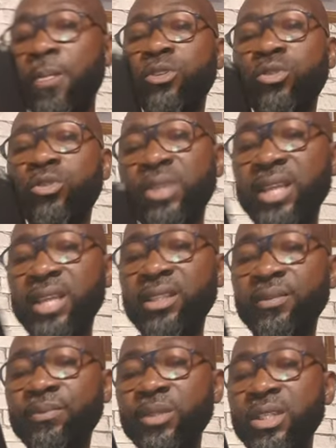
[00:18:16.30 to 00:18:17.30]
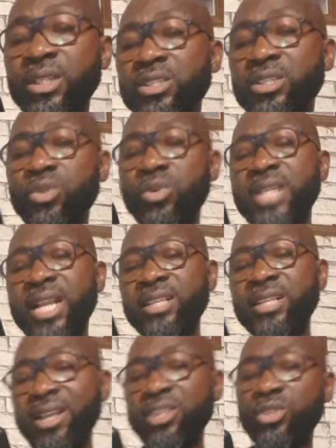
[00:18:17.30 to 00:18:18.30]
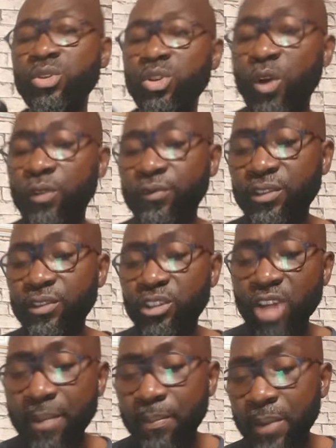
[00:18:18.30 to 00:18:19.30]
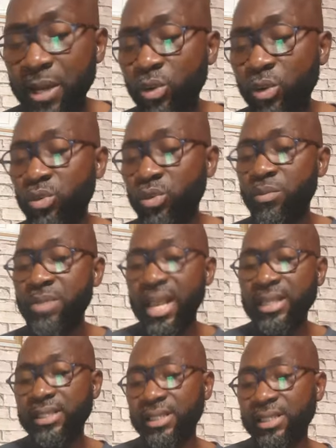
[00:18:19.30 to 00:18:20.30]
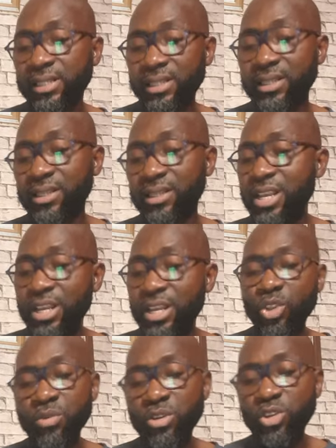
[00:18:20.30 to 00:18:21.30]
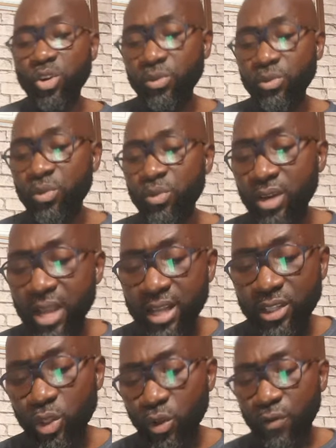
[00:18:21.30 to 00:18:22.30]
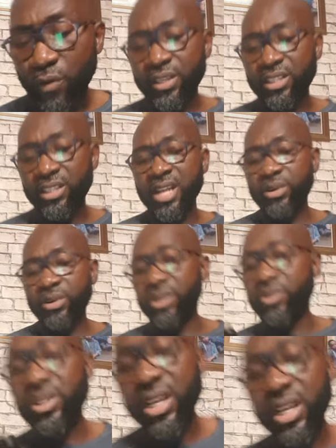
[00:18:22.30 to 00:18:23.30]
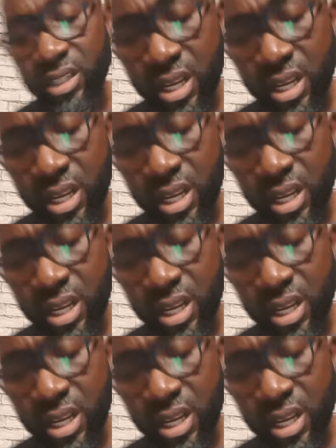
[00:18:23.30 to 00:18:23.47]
together? So Nigerian Institute of Trypanosomiasis to be subsumed under Institute of Veterinary Research.